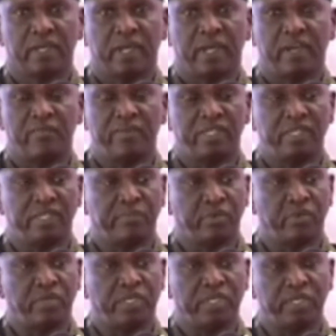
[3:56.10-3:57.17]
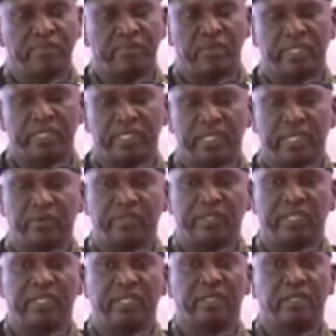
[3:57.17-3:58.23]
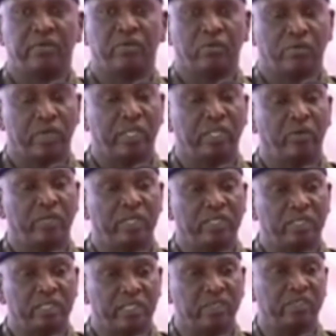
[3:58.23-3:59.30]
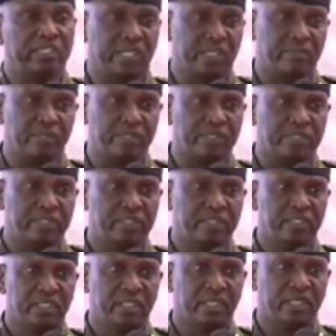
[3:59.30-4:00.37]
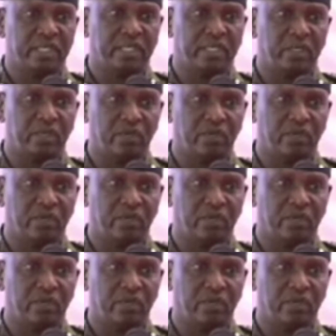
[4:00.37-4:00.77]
I've been deployed in Boni down there when there were real troubles uh,